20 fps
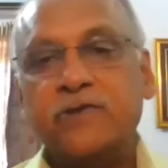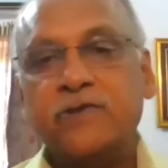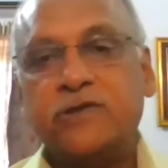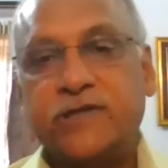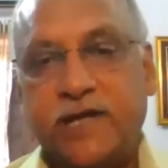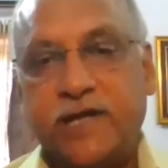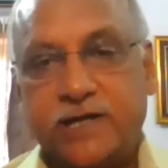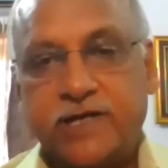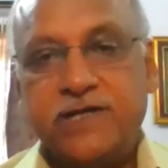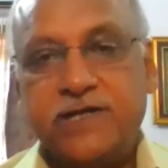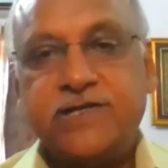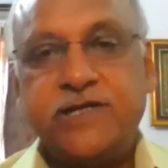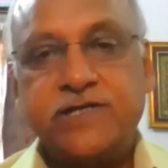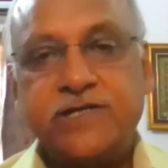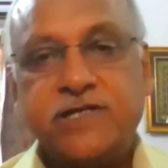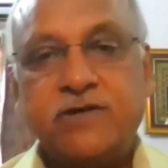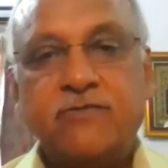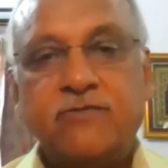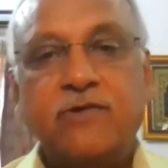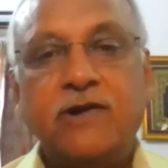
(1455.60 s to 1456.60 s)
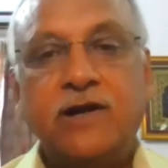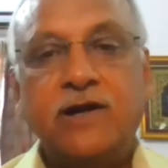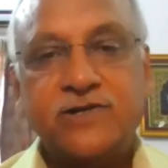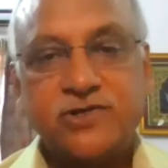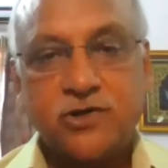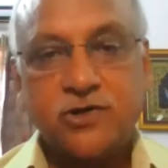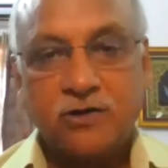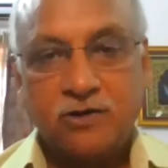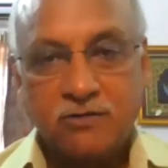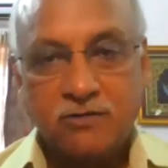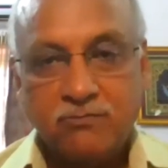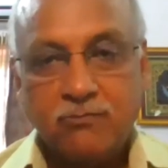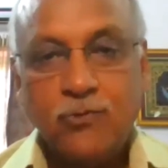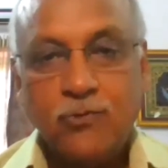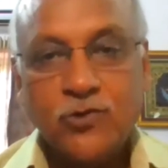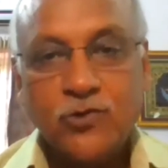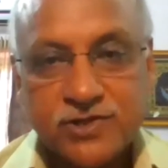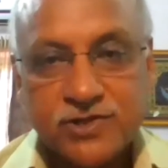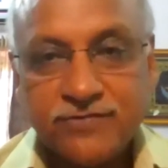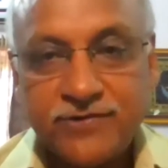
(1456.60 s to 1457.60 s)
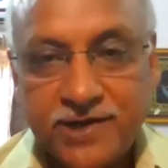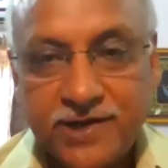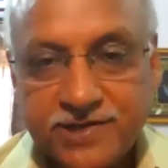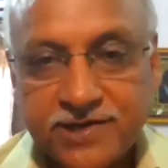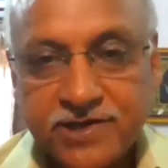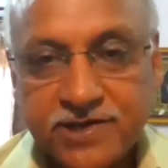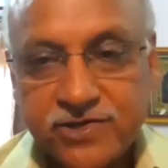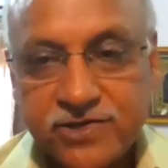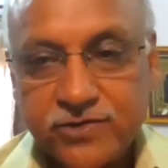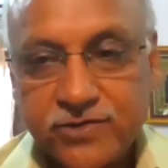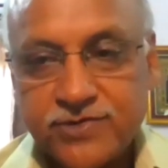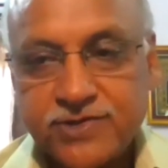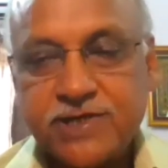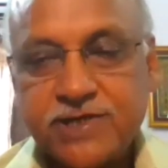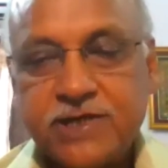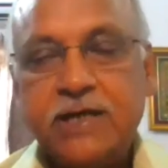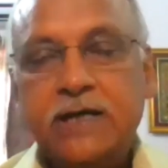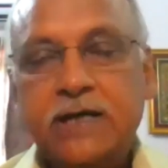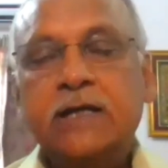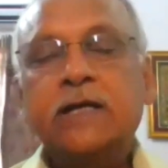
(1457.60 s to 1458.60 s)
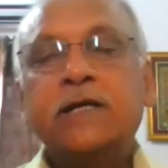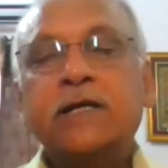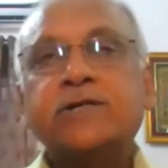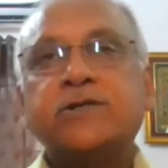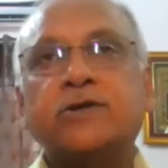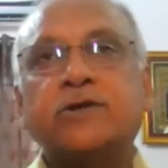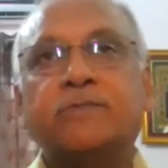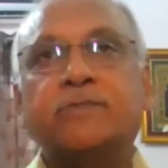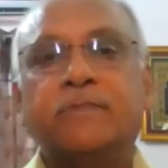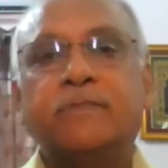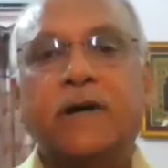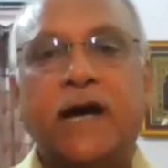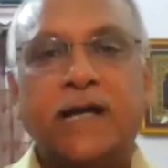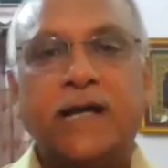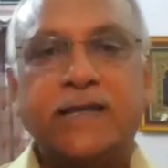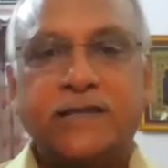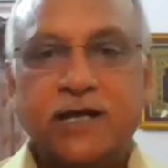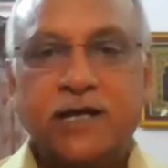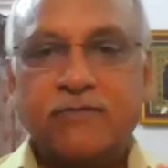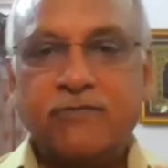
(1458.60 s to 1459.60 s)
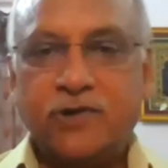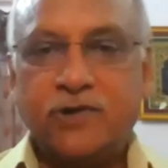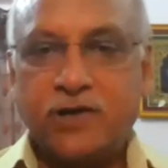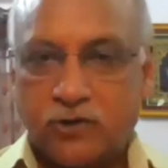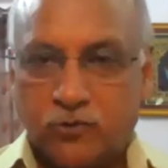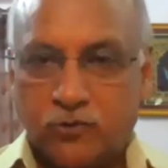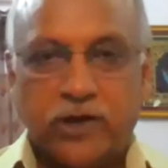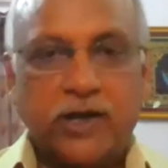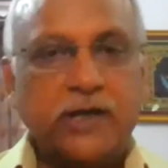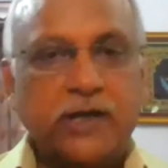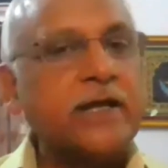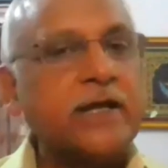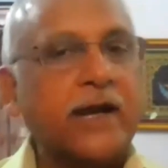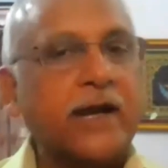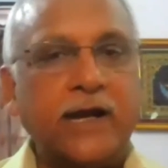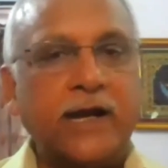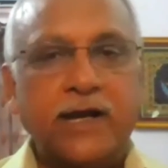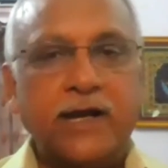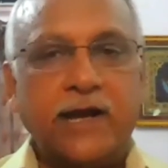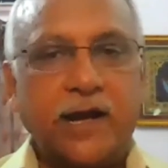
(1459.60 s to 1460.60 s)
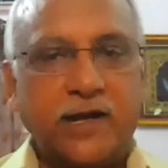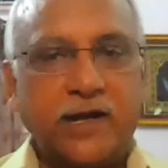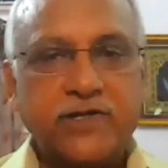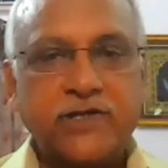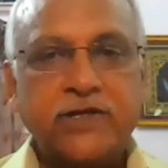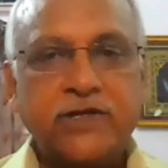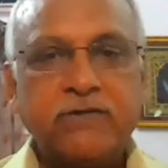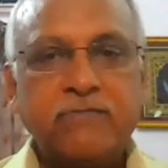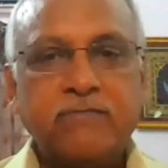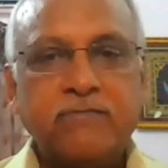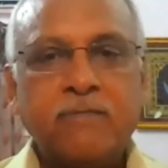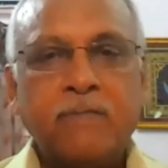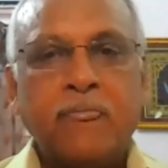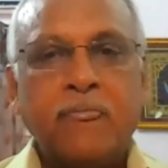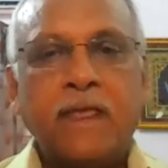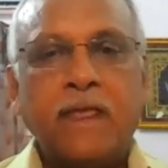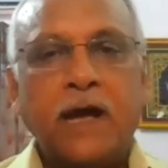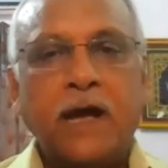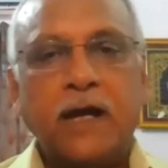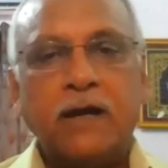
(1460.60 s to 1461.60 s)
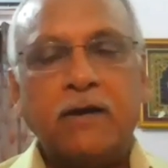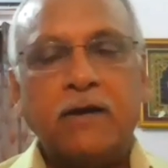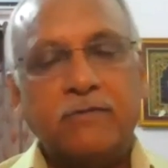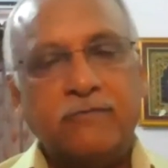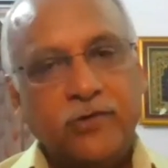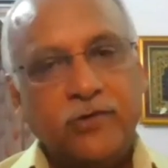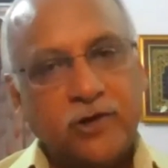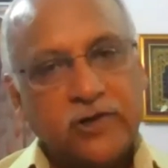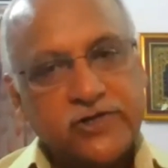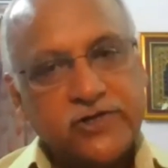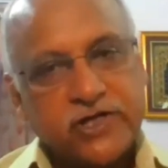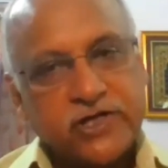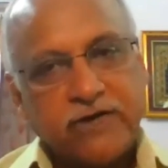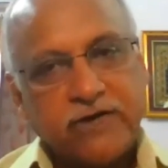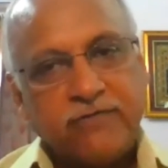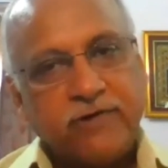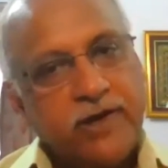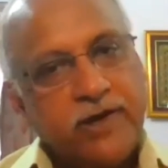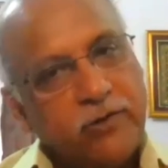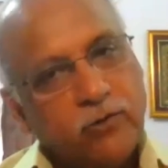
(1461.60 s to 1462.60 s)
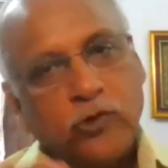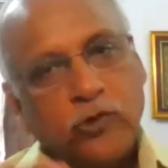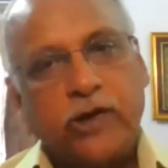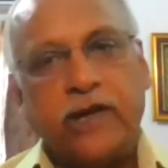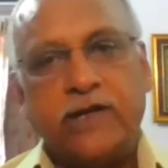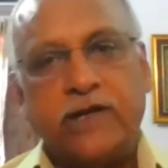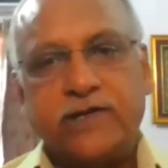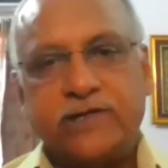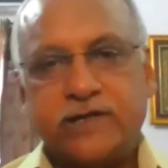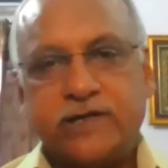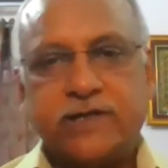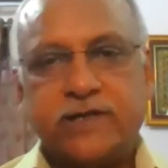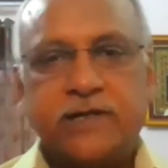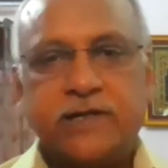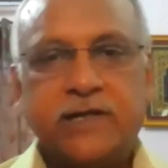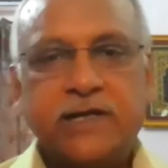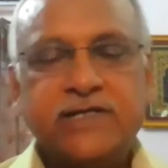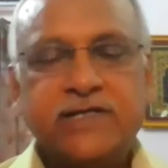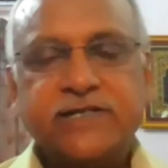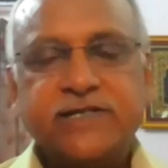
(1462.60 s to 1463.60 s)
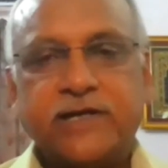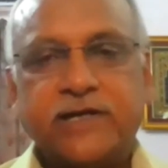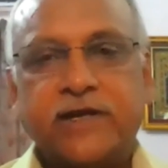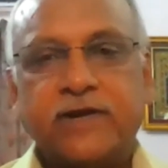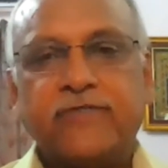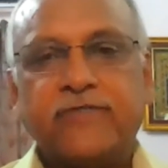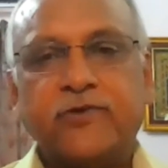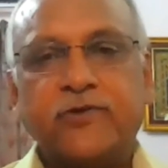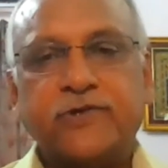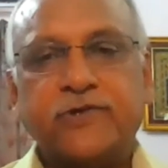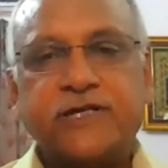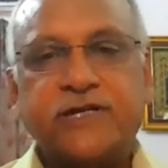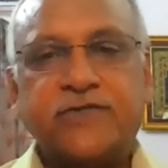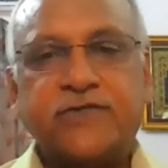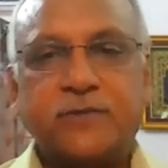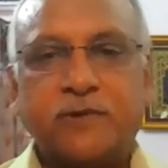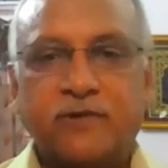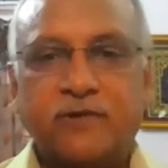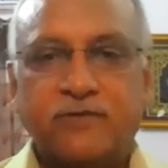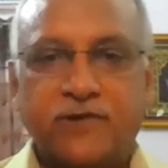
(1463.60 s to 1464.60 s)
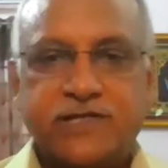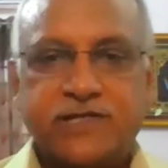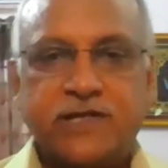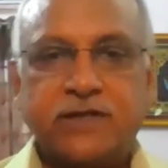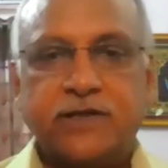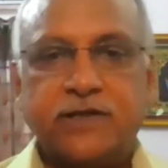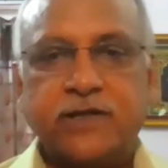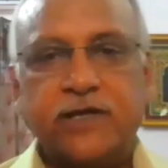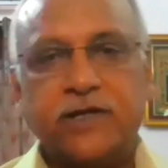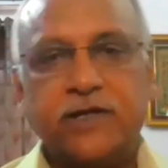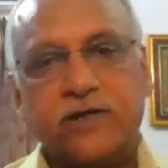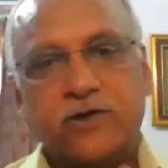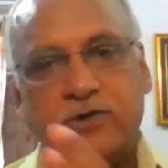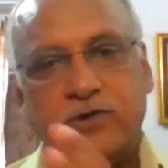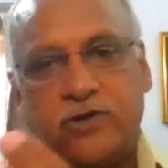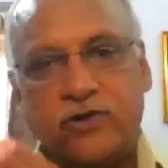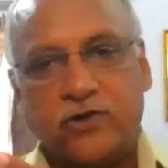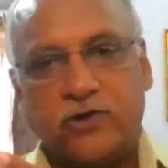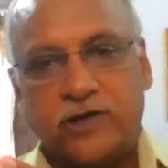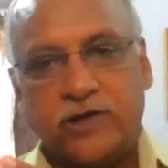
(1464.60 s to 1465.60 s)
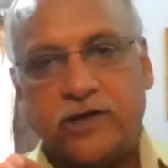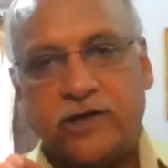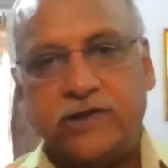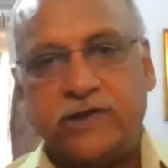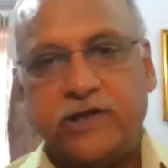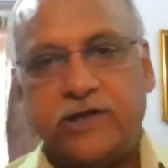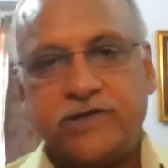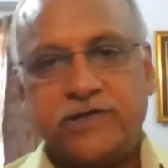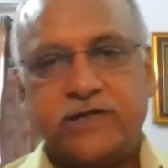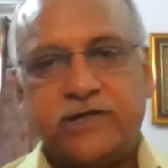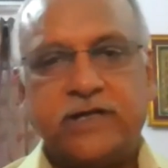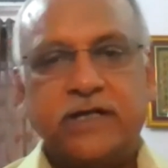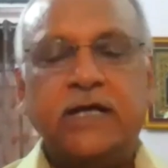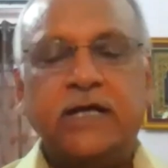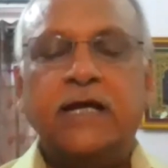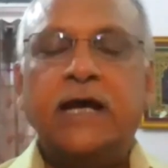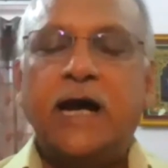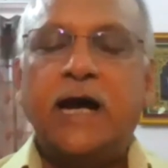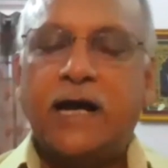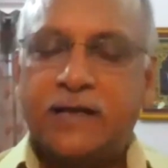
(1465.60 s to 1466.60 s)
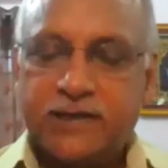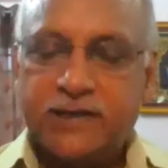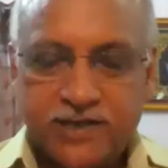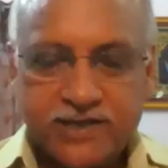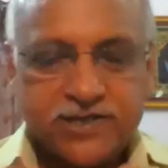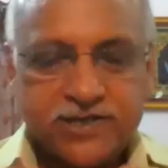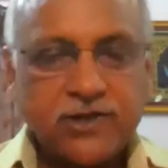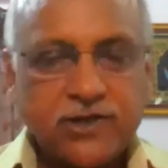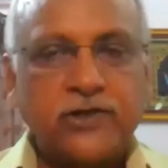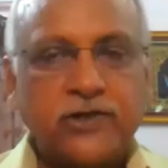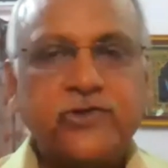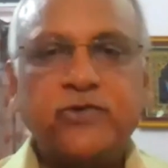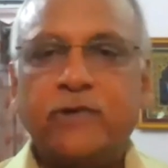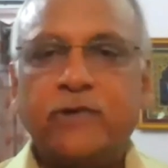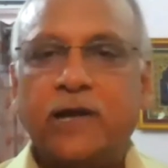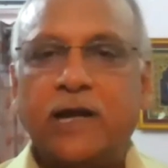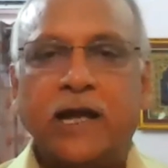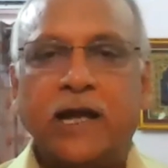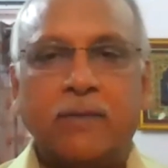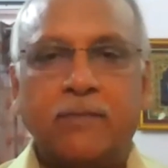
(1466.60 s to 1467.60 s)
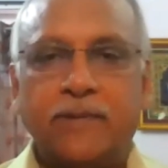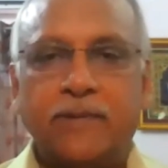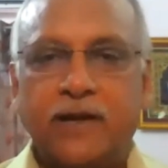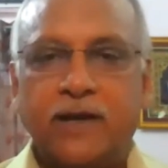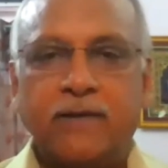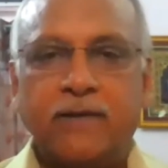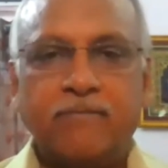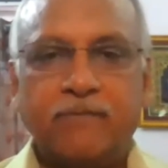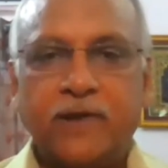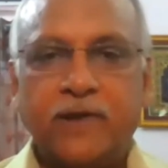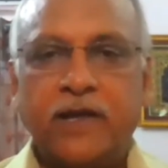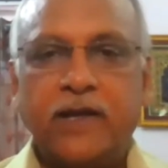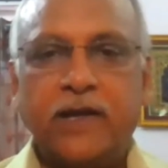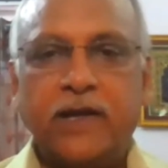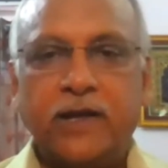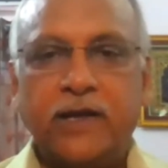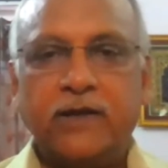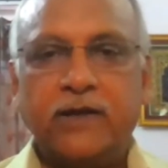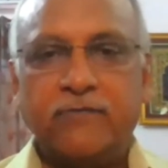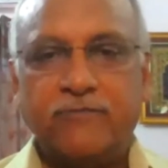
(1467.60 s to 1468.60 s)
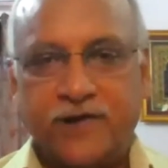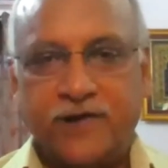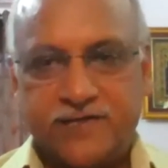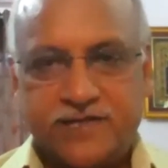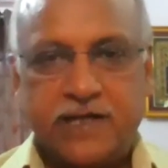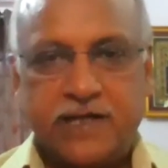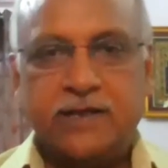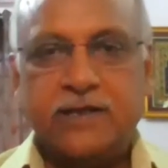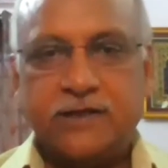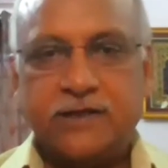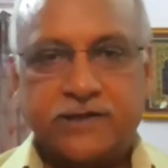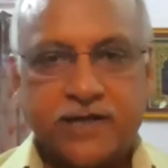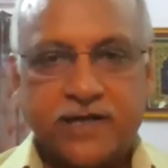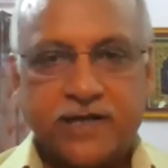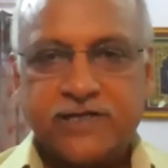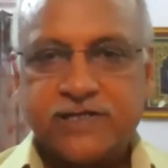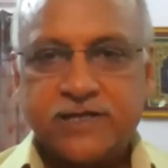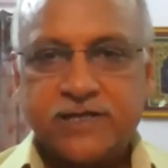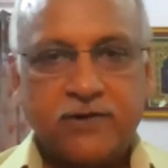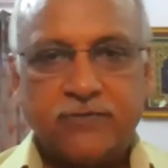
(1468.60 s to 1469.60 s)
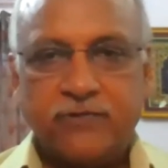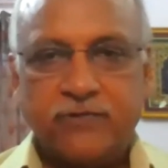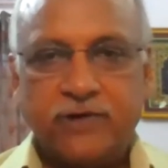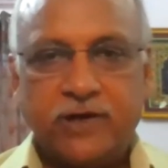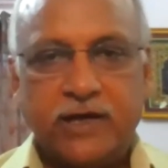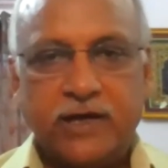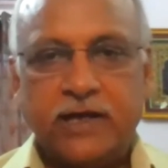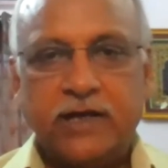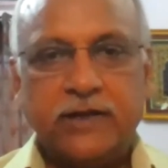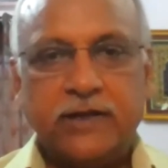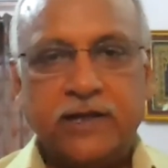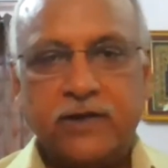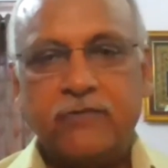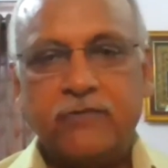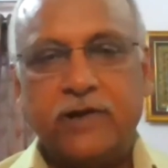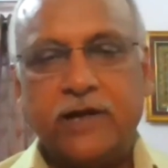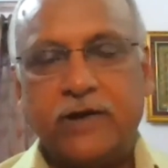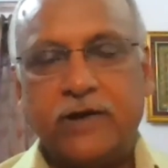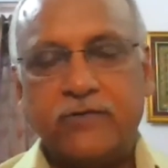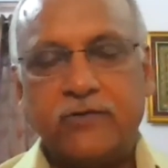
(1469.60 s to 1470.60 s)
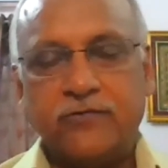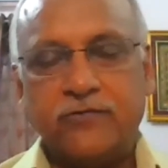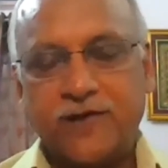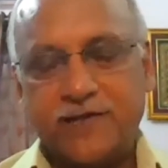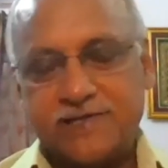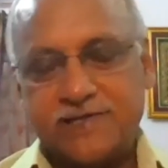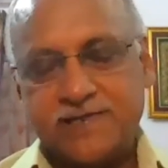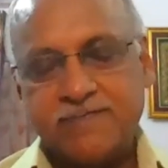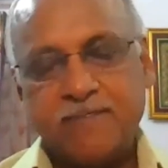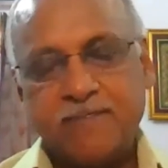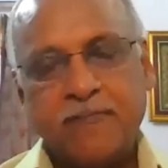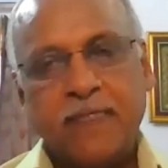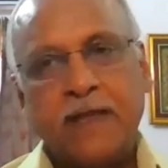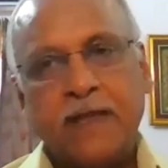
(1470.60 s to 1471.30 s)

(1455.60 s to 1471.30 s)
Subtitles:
So theaterization will resolve most of these issues. So I think we are going in the right direction. And we also have reoriented certain forces from the Western theater to the Northern theater. And this also will help in facing the threats that we have to face.